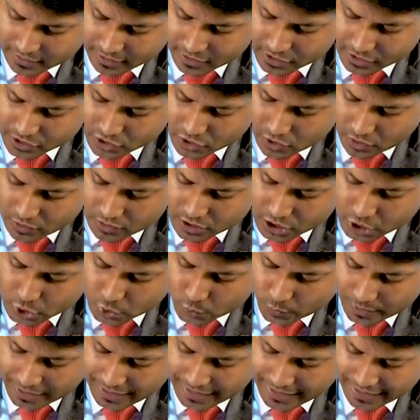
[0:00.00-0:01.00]
that is called
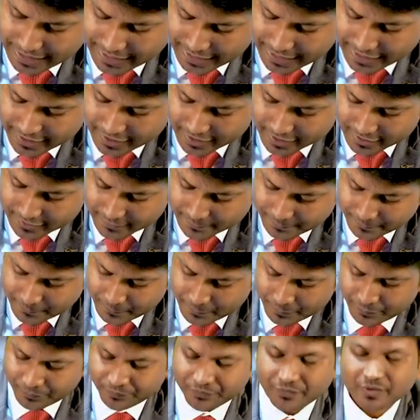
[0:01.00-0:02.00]
sui needle.
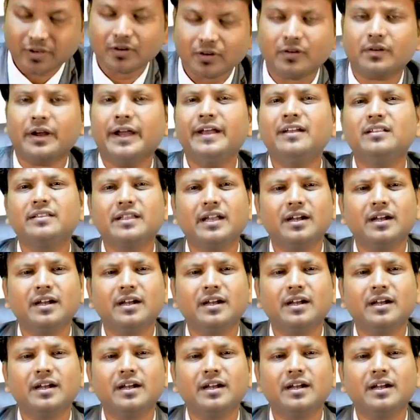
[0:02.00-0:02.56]
Right,